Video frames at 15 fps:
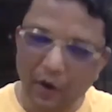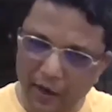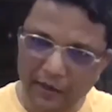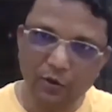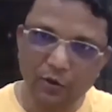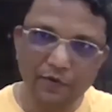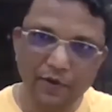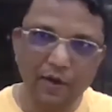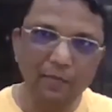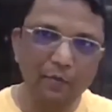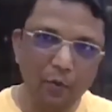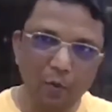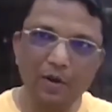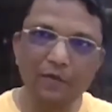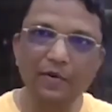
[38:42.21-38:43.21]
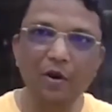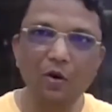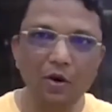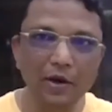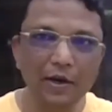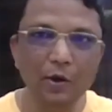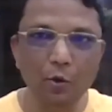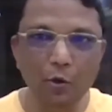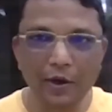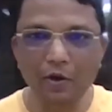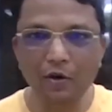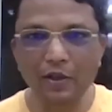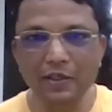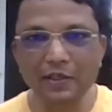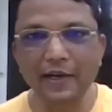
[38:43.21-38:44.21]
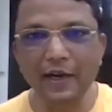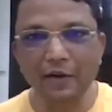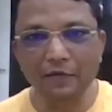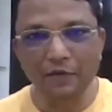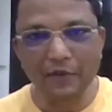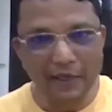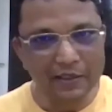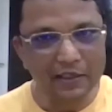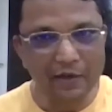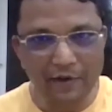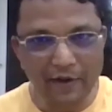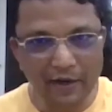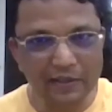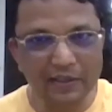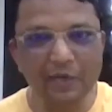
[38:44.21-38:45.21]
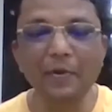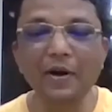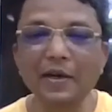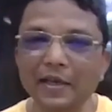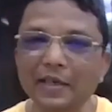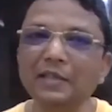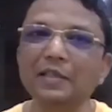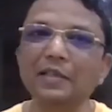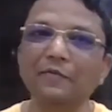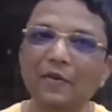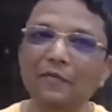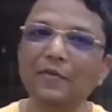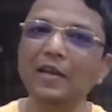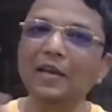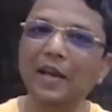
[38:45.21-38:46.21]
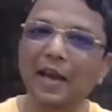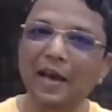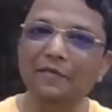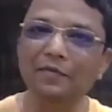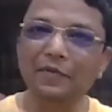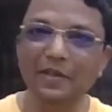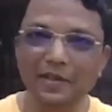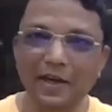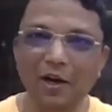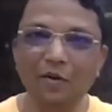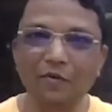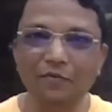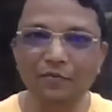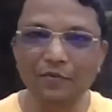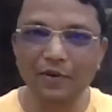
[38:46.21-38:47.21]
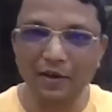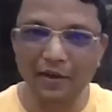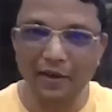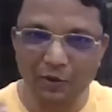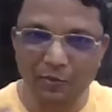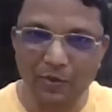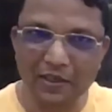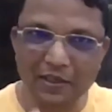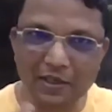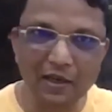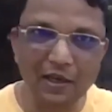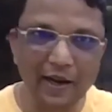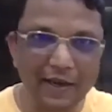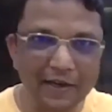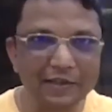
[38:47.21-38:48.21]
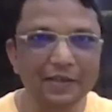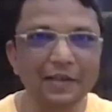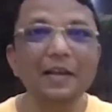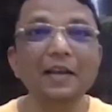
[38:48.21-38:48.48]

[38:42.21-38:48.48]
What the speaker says: Actually, we are already doing all these kind of things in our industry, but yes, when we have this kind of inspirational connect,